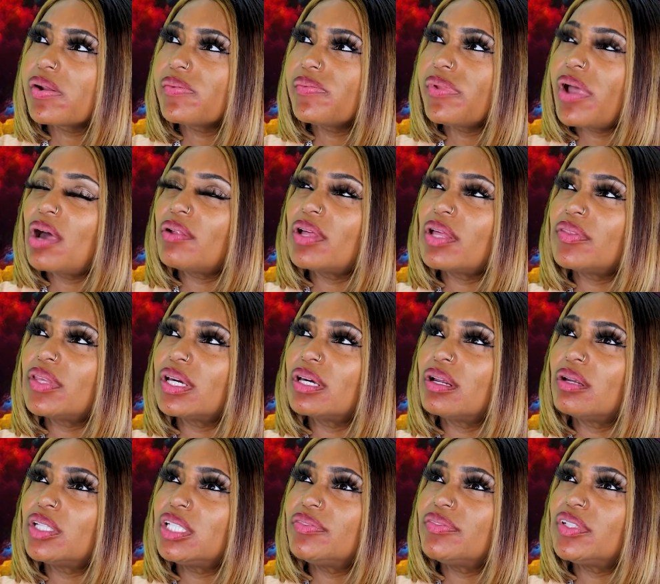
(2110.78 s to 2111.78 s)
Now I think I
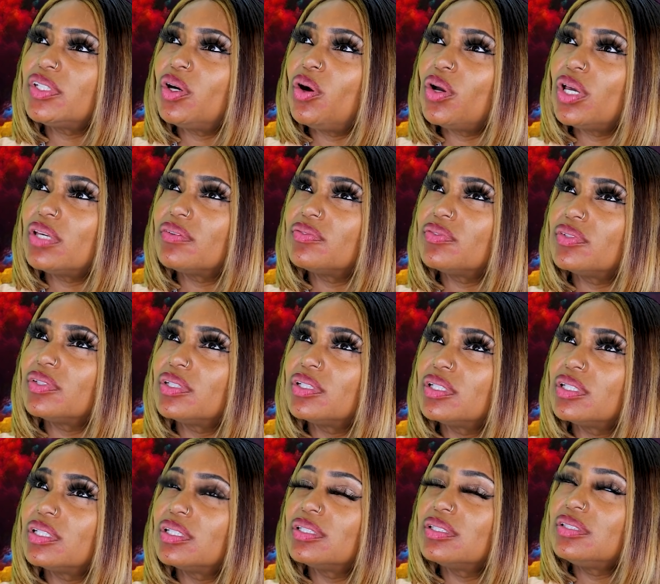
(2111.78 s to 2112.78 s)
don't even know if
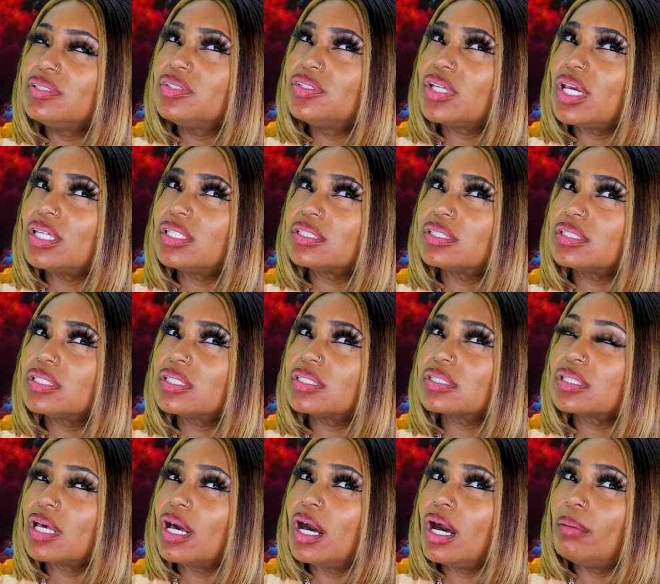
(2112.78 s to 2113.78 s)
Jason is
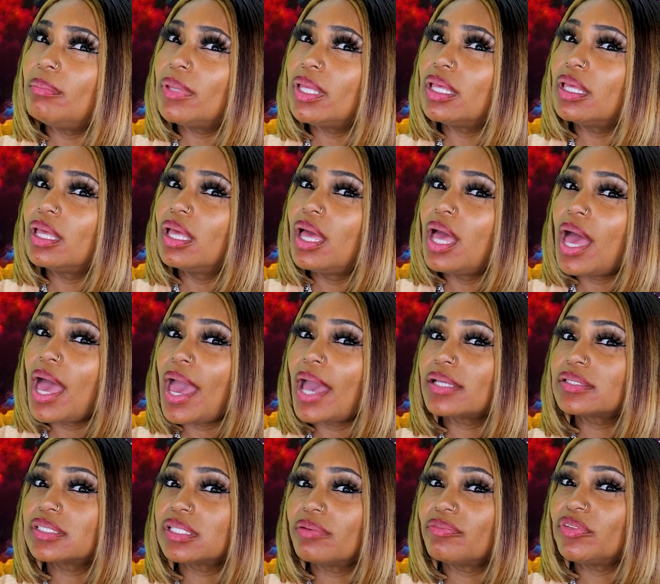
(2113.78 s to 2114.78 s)
coming.
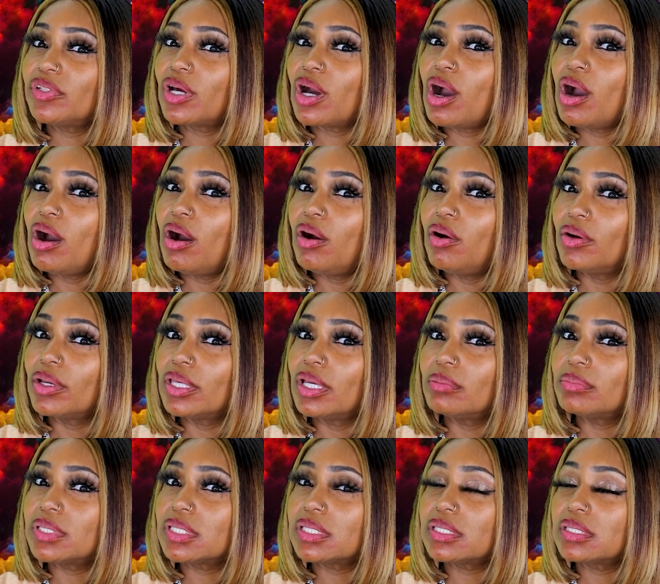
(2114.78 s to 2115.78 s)
Actually, I'm gonna call
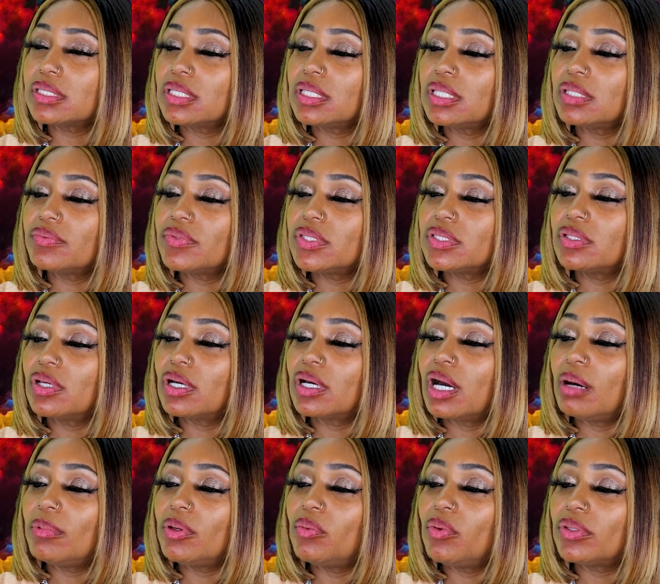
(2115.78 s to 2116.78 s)
him to see if he's gonna
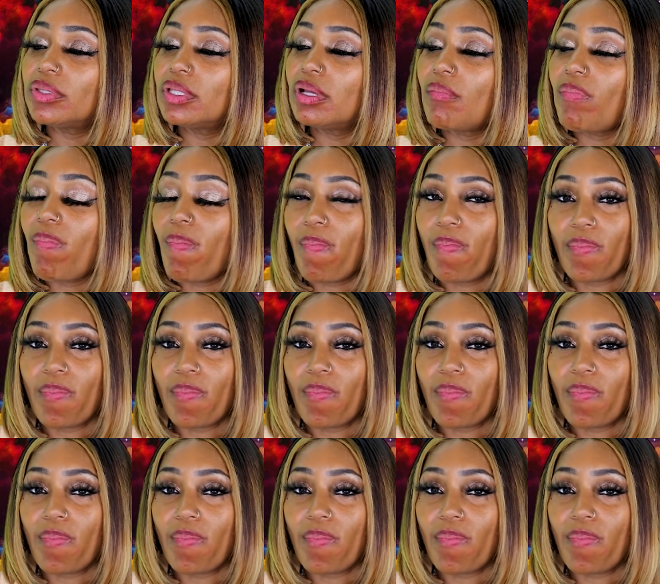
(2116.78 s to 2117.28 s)
come in with them.